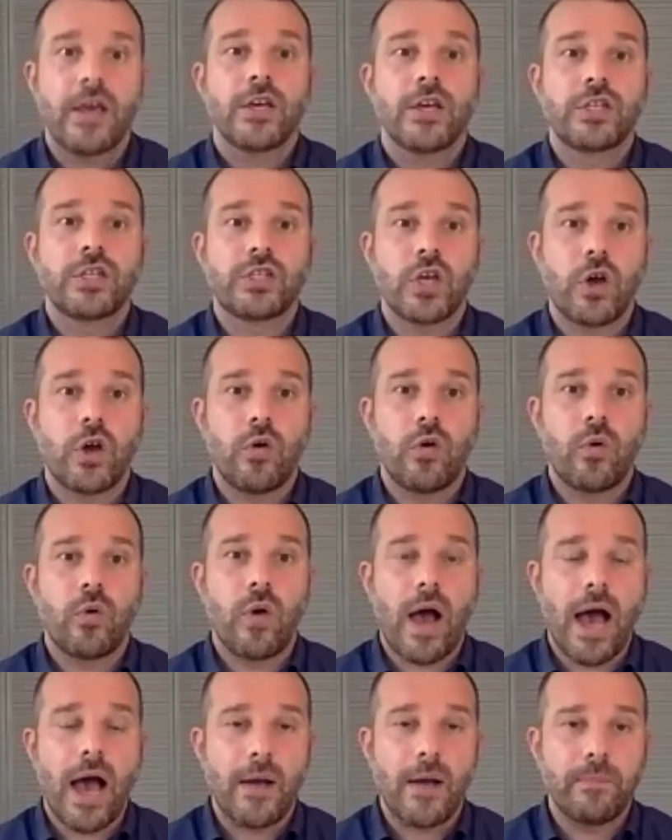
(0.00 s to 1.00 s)

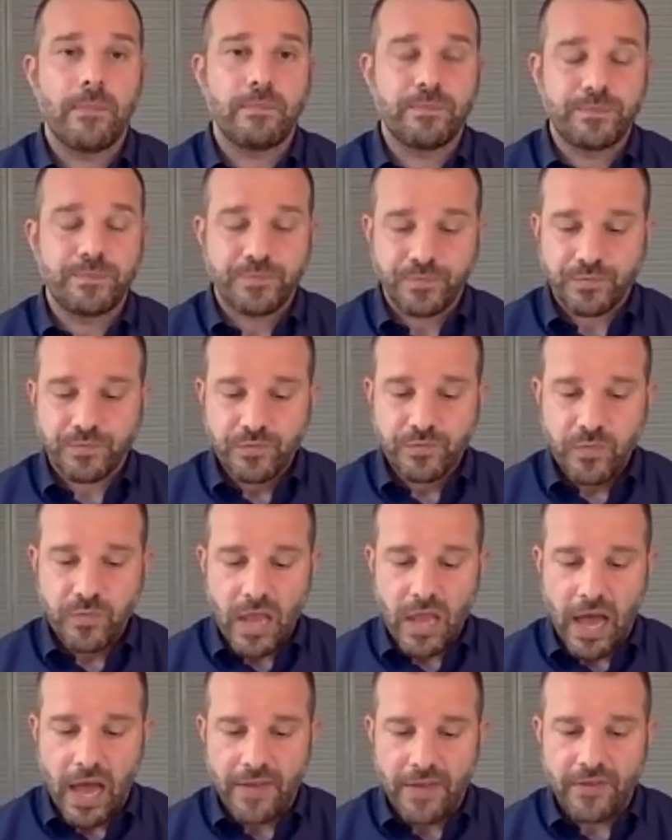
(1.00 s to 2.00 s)
So
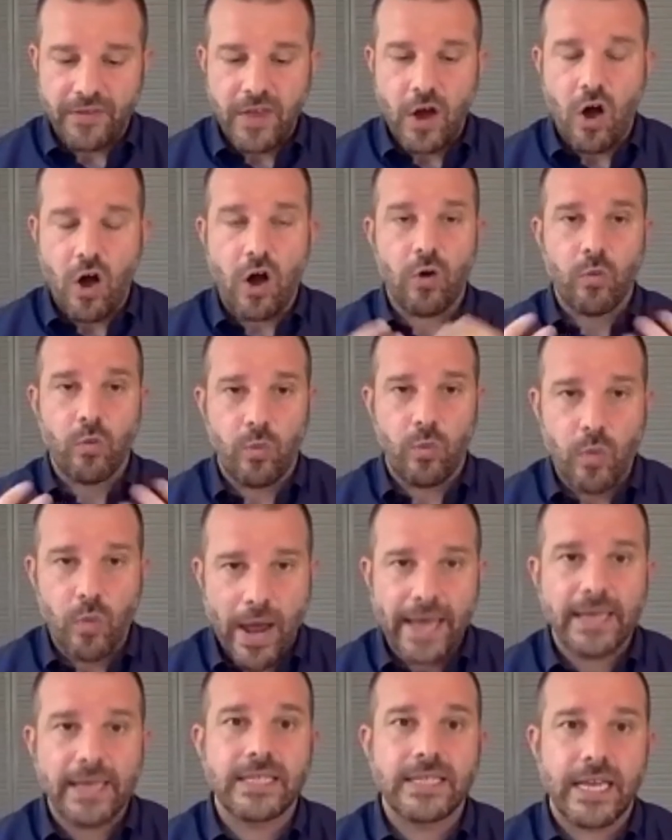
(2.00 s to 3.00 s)
there are
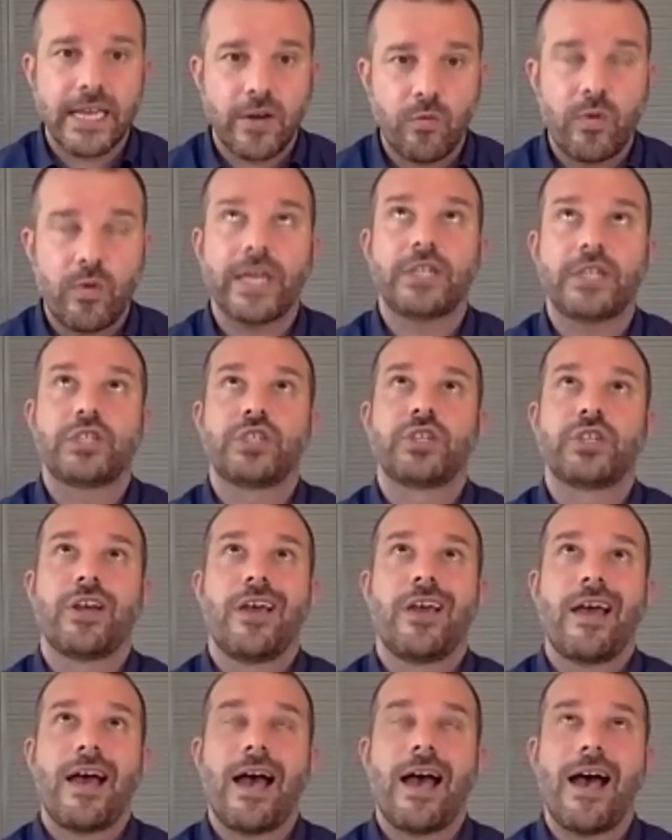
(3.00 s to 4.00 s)
ways in which
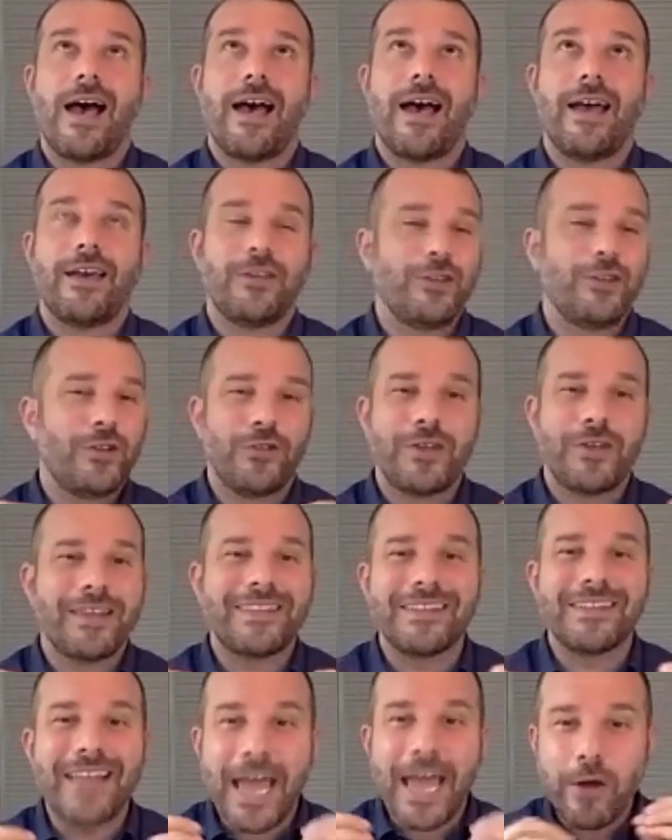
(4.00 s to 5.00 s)

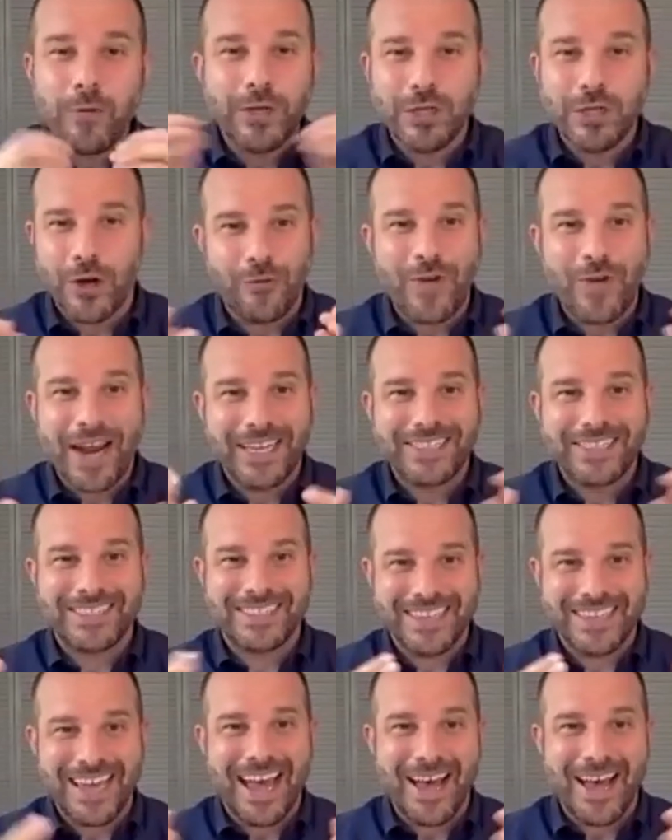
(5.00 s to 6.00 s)
the language on
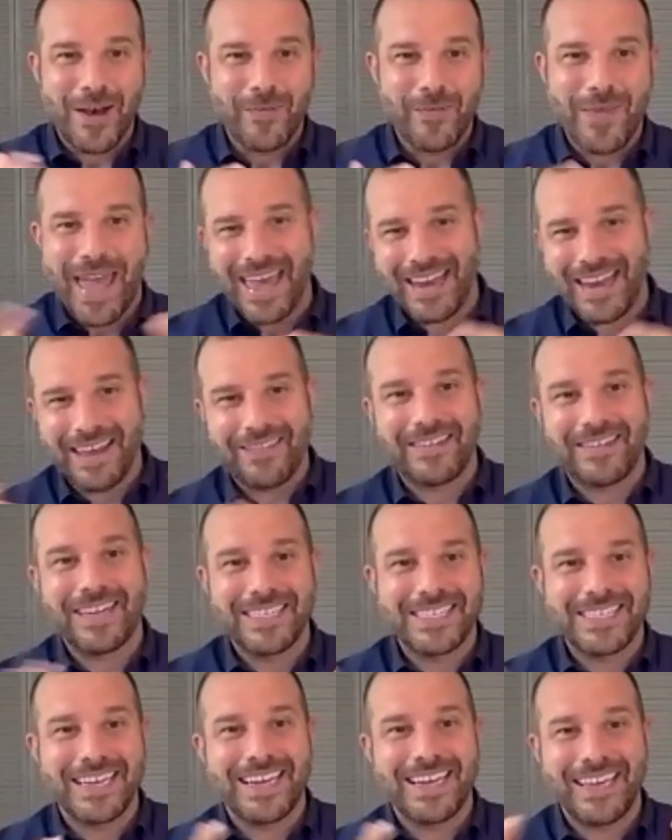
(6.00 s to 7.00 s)
race and
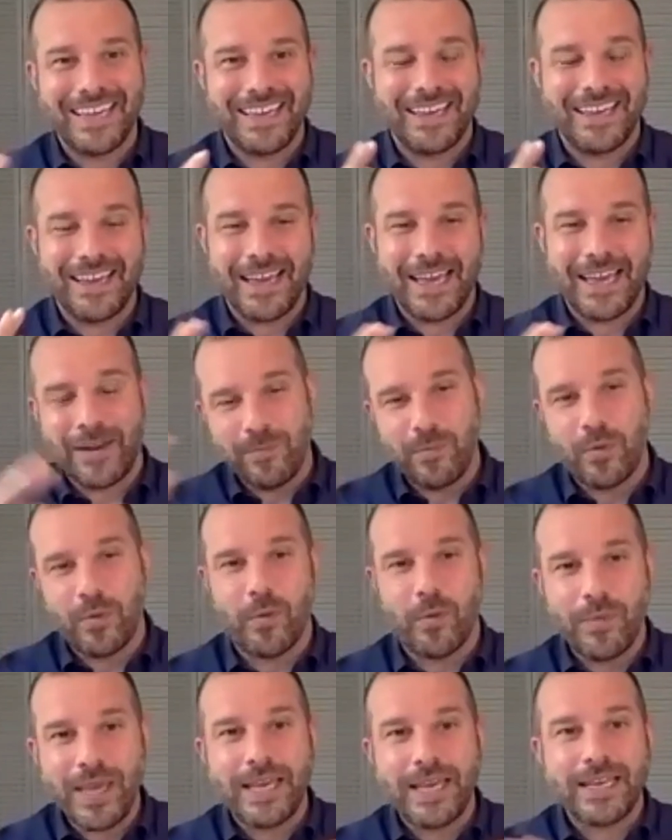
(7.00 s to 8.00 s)
ethnicity in
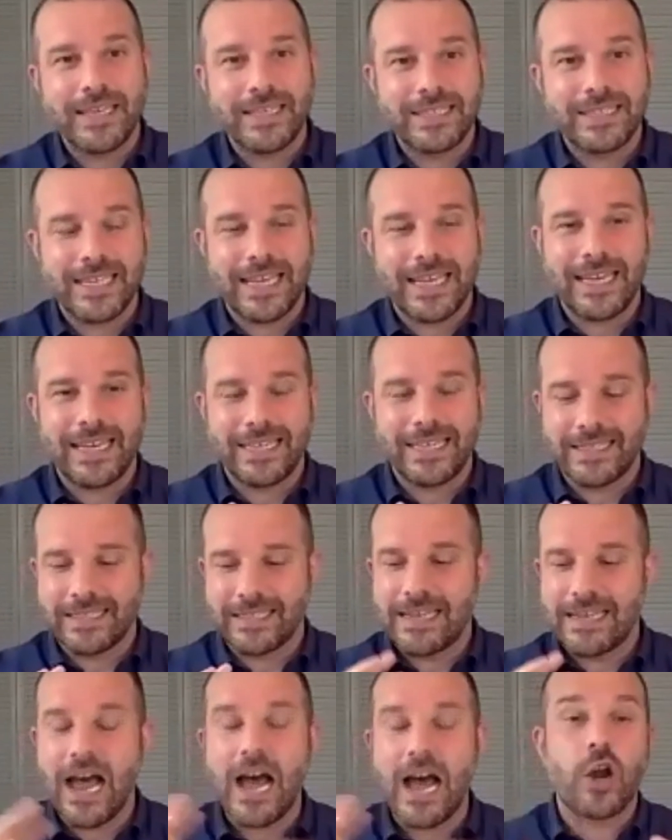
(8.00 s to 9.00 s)
Burmese
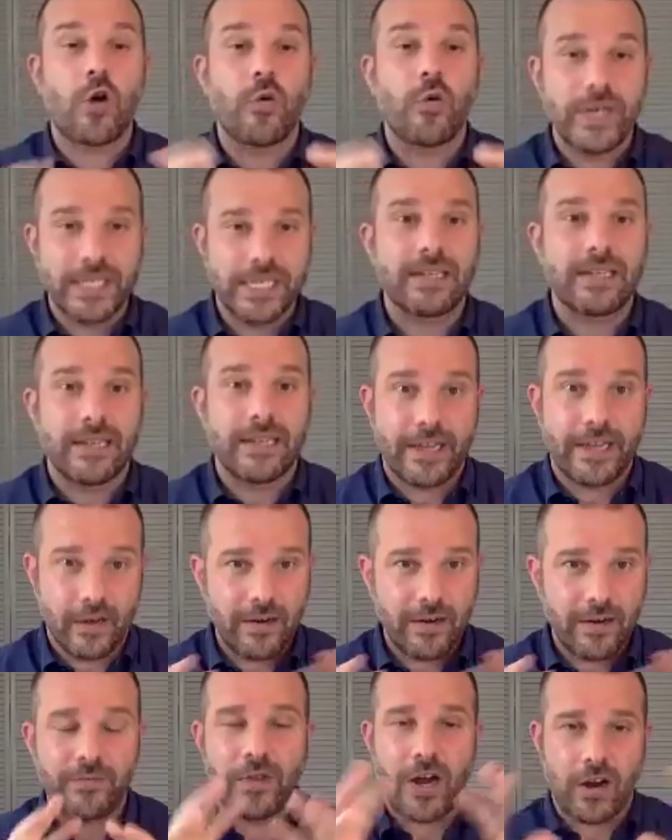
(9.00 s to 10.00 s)
is not always
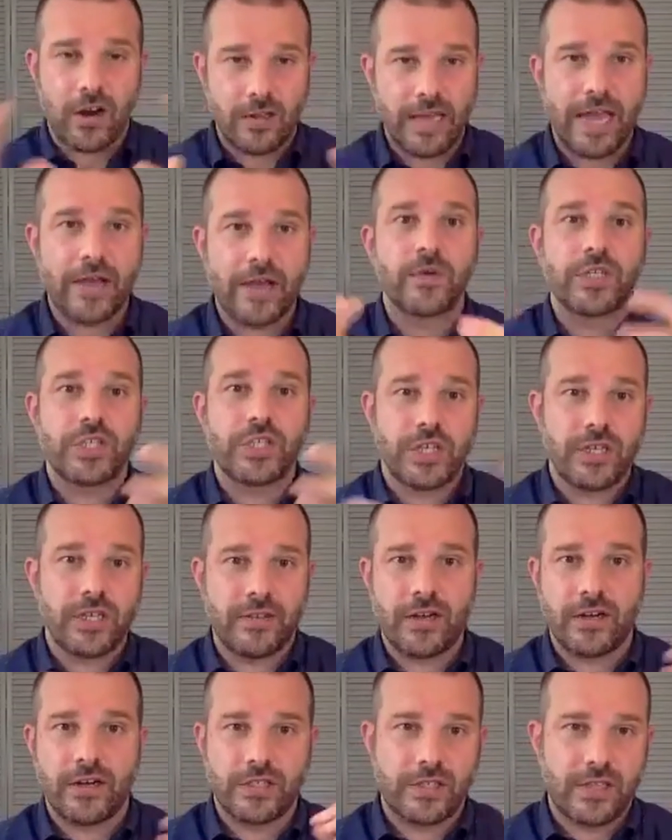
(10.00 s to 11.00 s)
clear. There are languages,
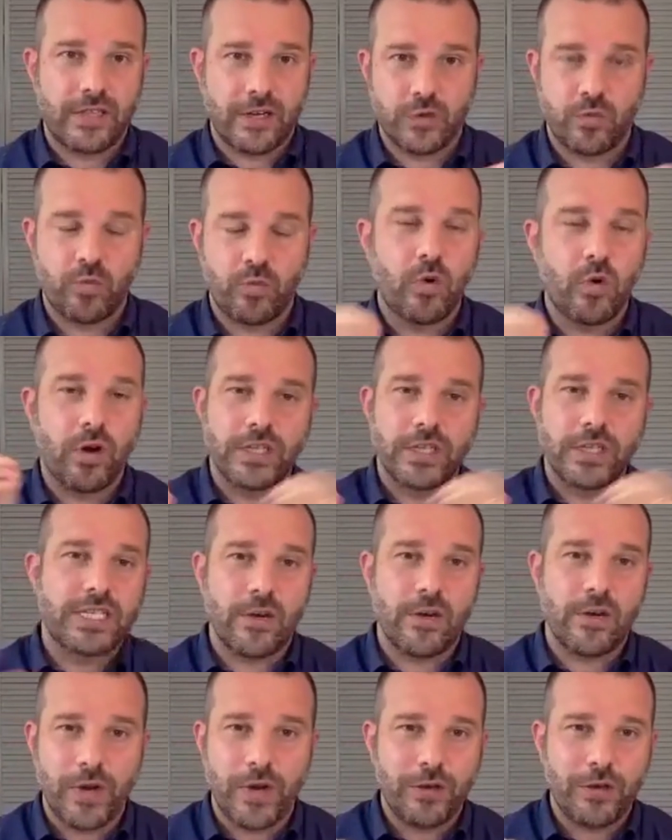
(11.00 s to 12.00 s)
there's words
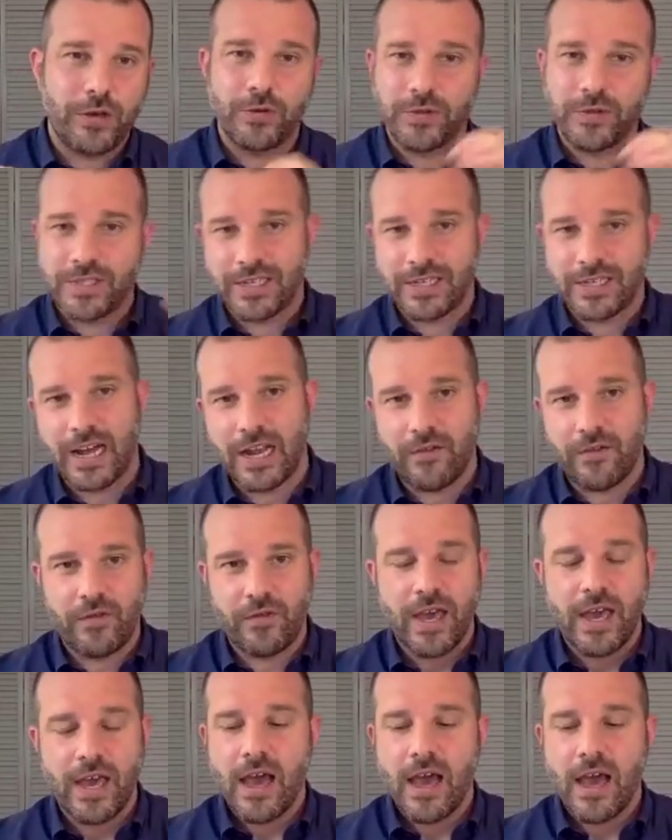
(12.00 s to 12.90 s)
that we use to kind of,